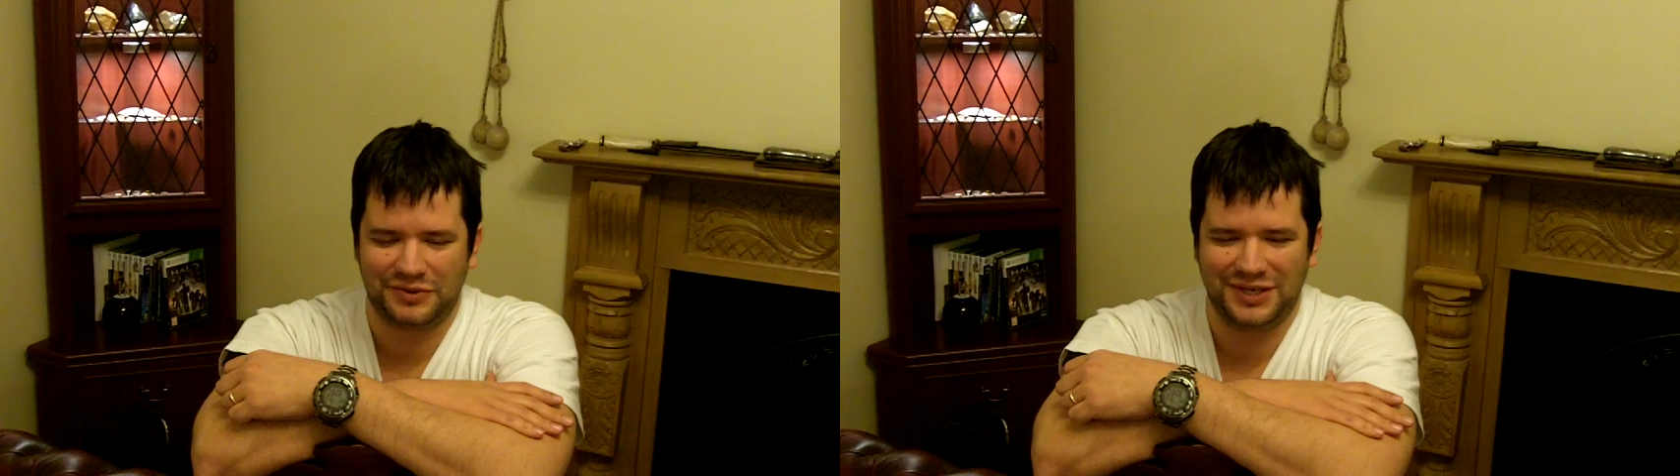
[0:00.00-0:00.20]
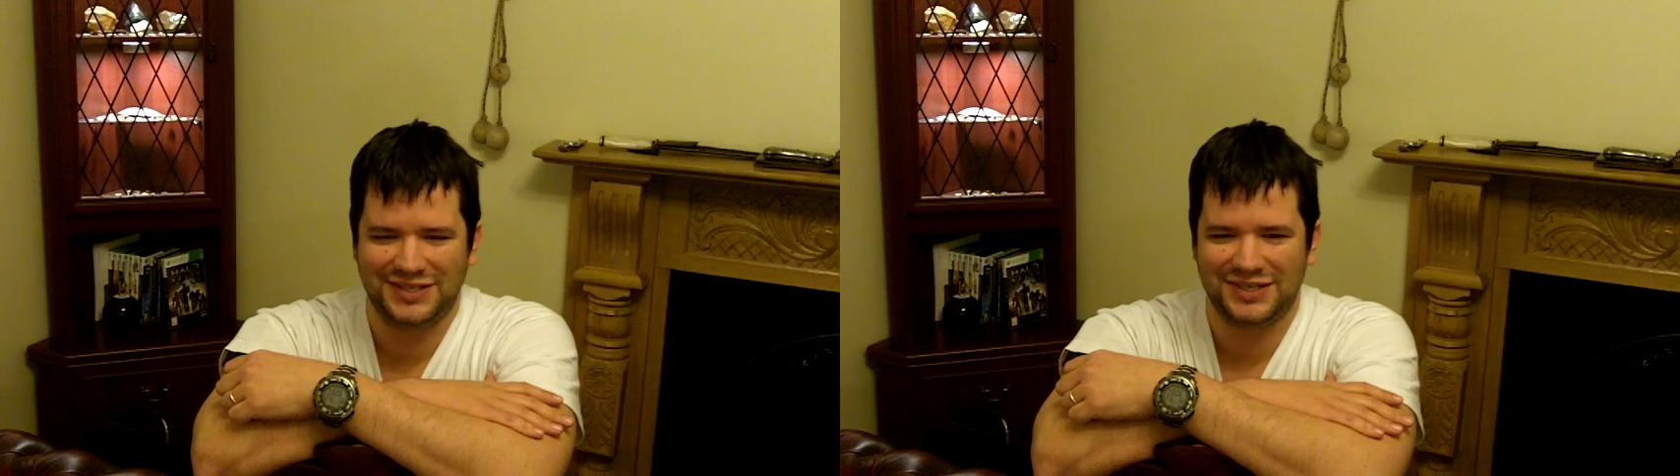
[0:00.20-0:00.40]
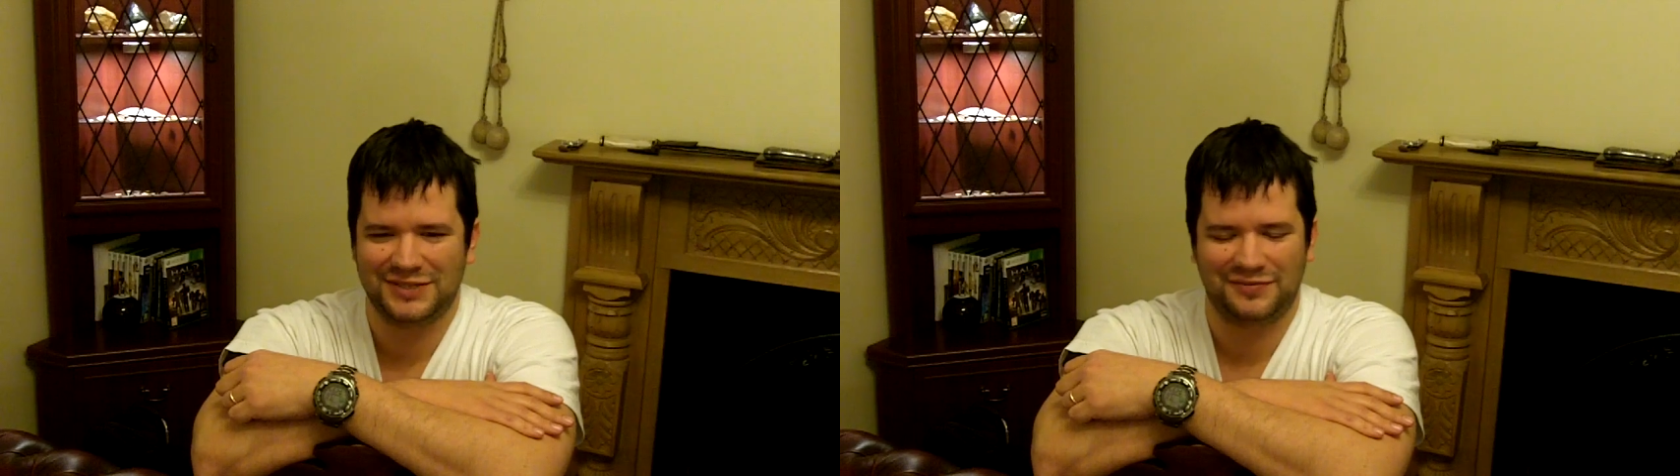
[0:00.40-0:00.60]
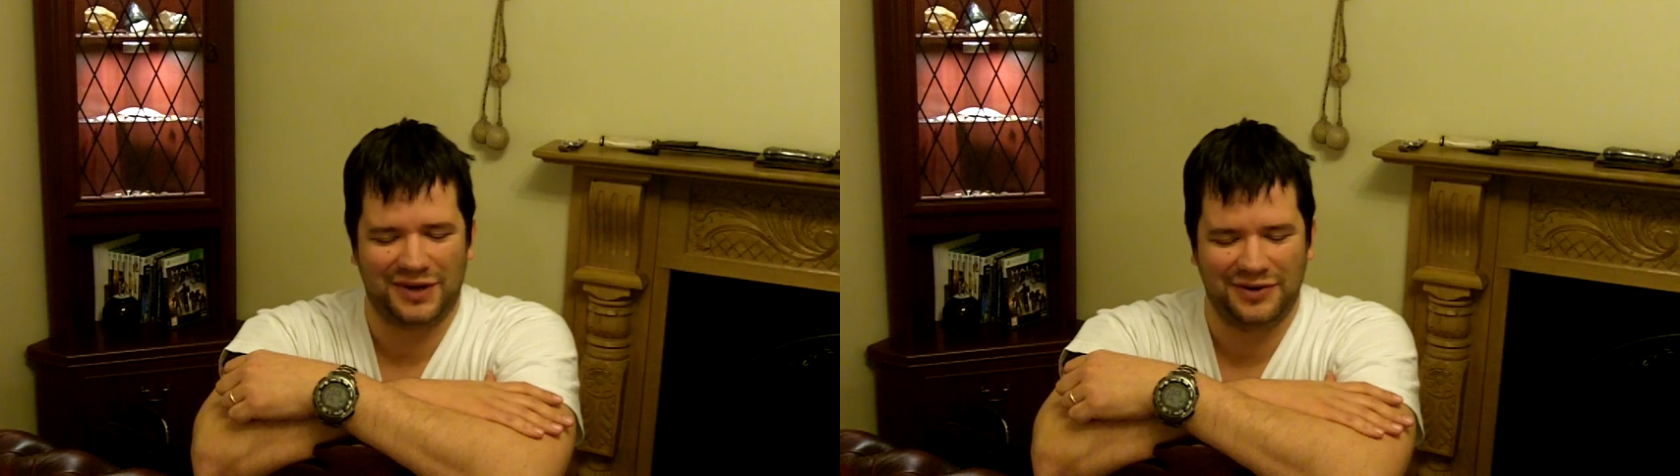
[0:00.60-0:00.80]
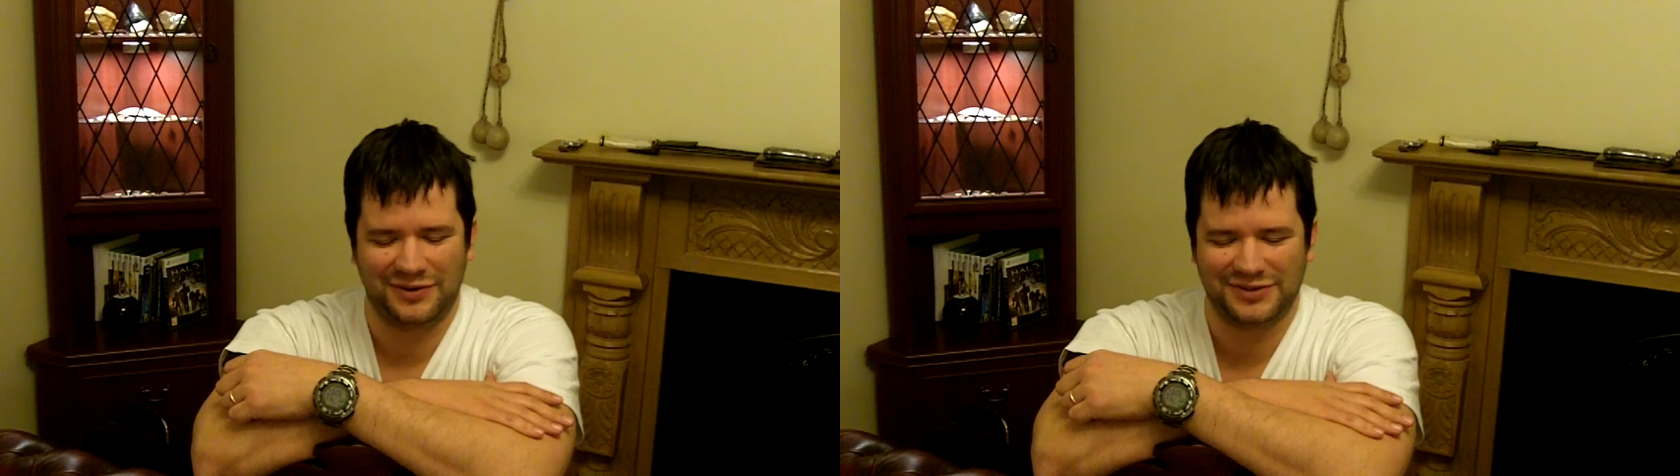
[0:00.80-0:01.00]
When he says
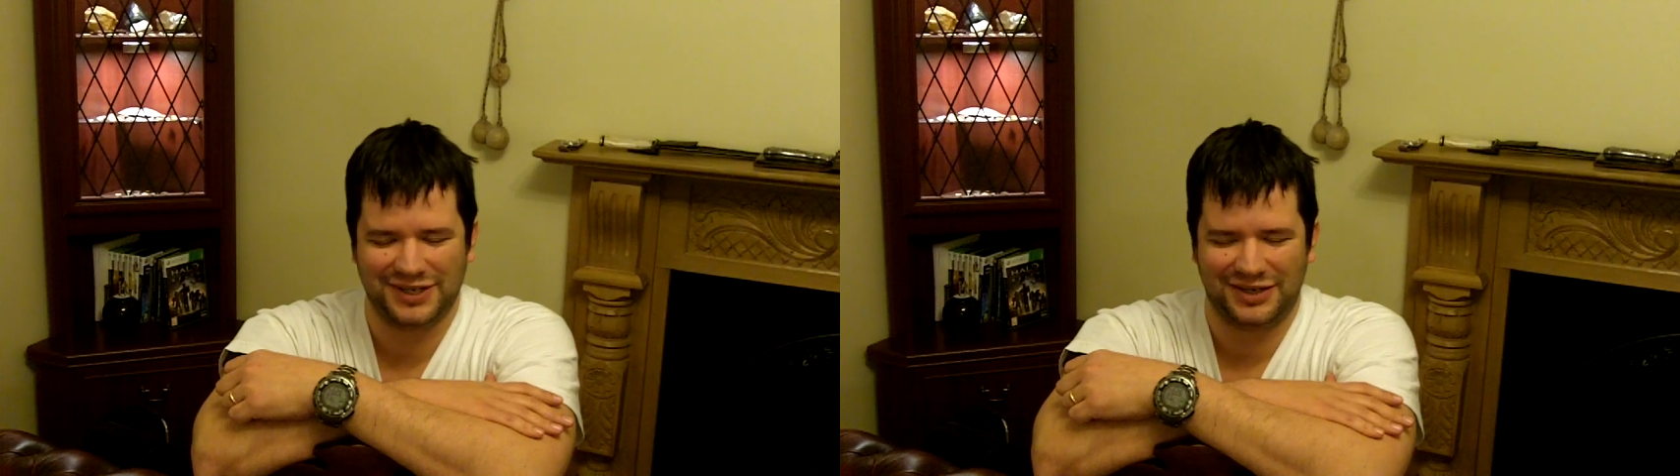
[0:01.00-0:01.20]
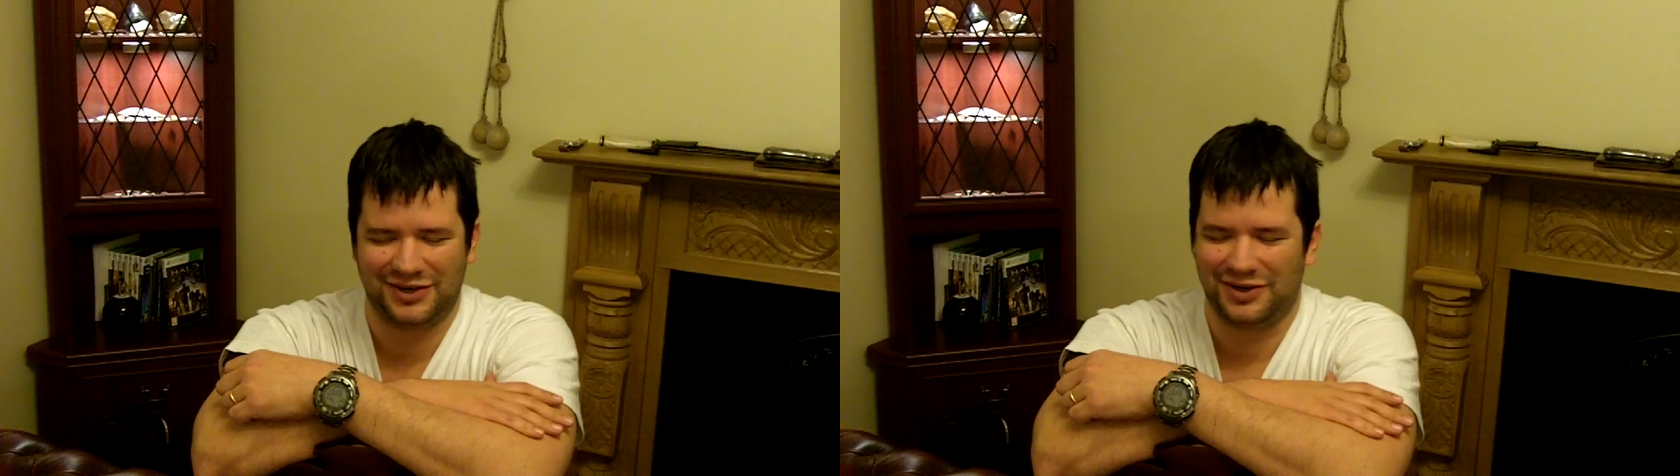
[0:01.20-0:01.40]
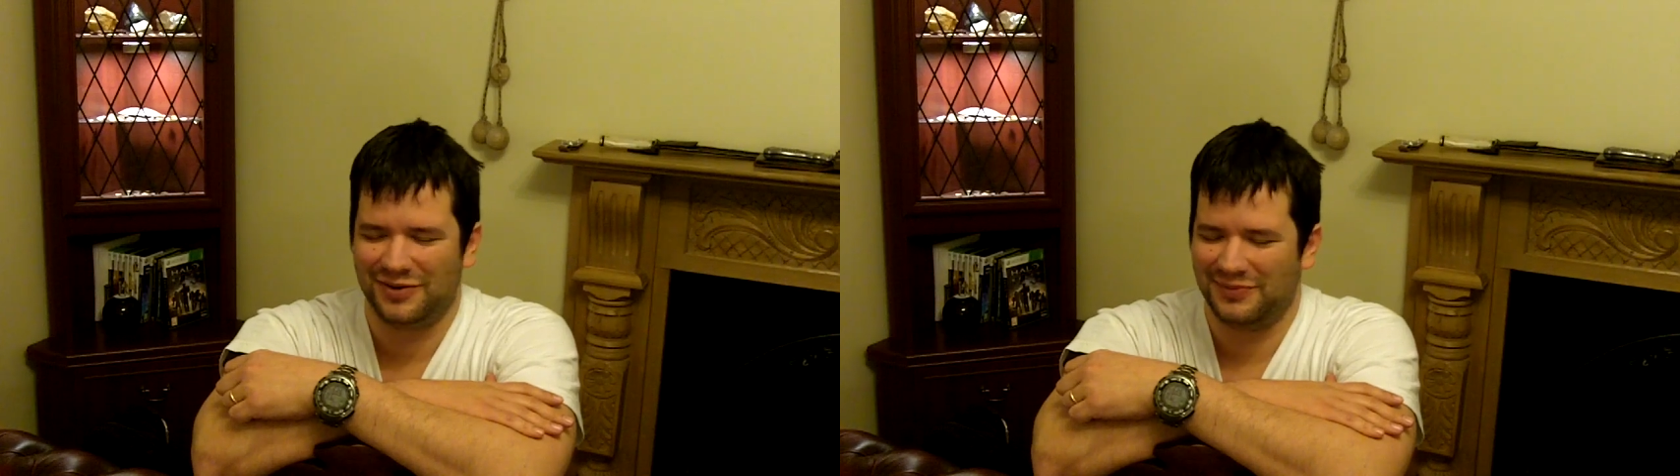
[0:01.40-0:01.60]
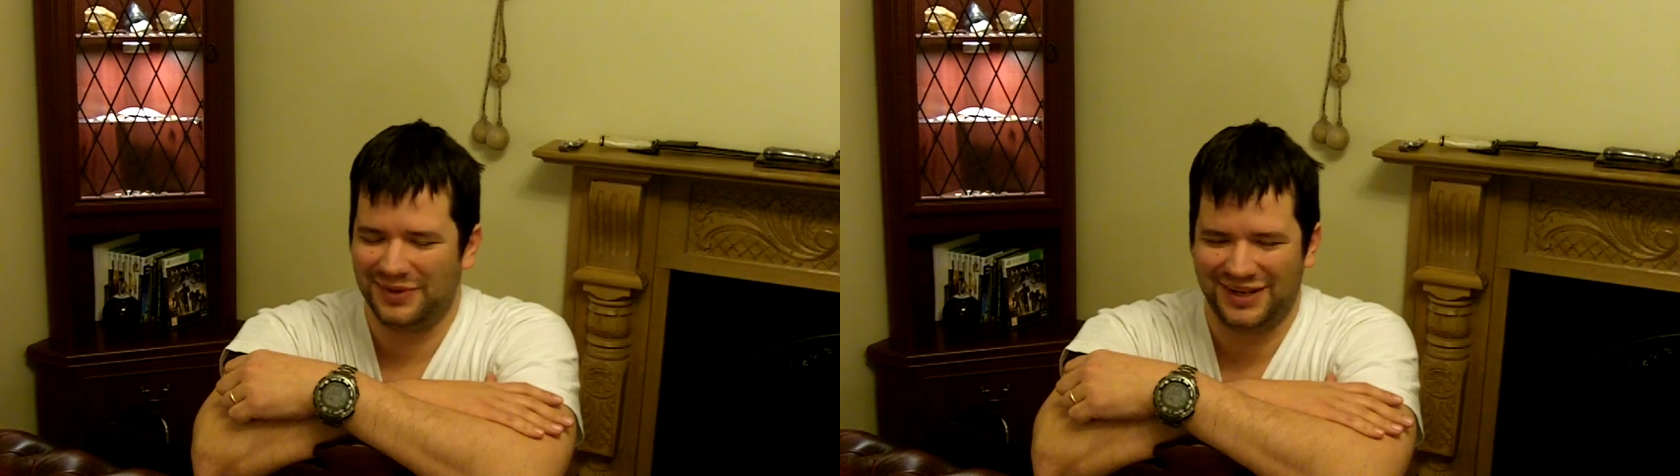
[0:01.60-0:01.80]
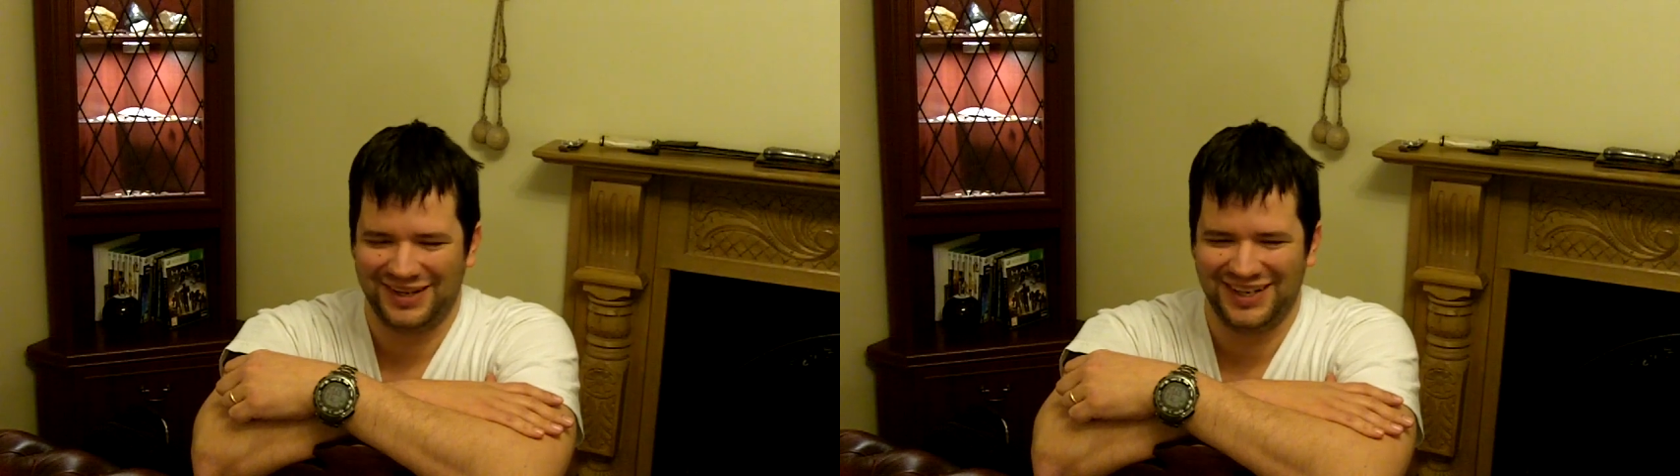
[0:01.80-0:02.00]
virus, I, oh
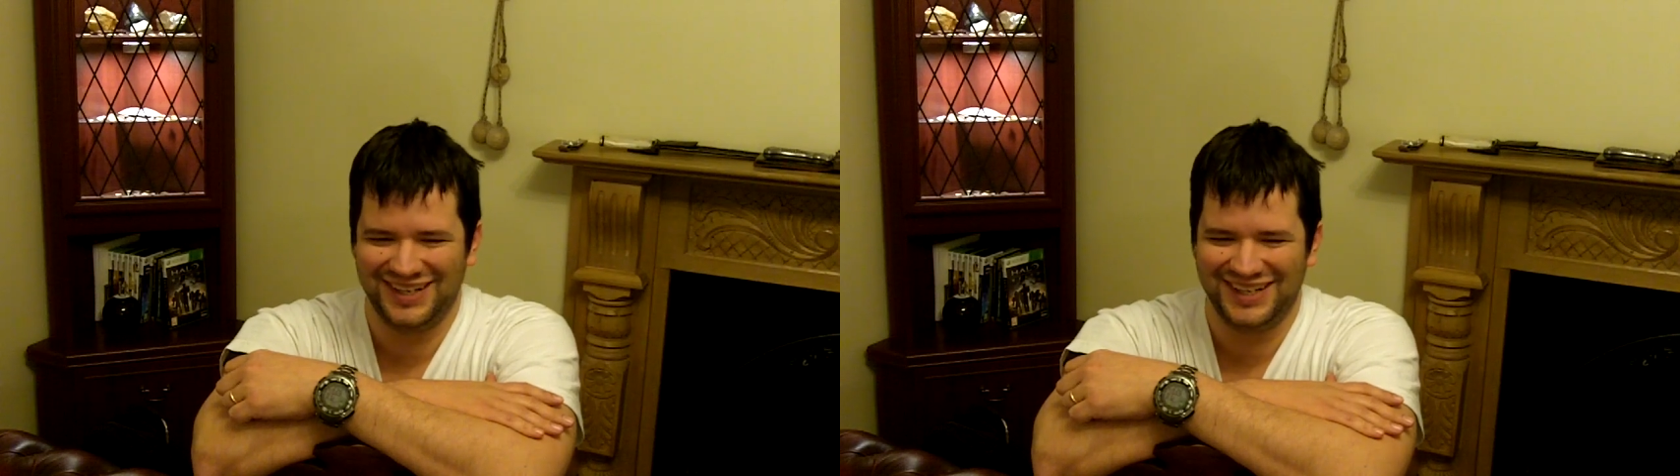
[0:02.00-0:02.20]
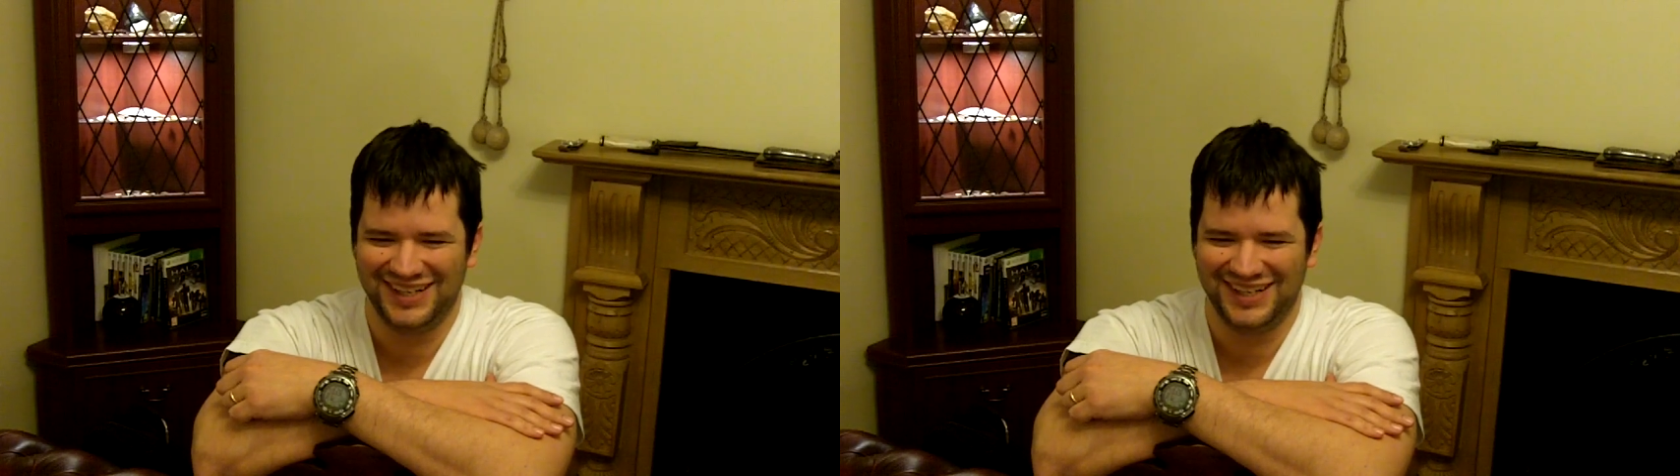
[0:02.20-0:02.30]
man.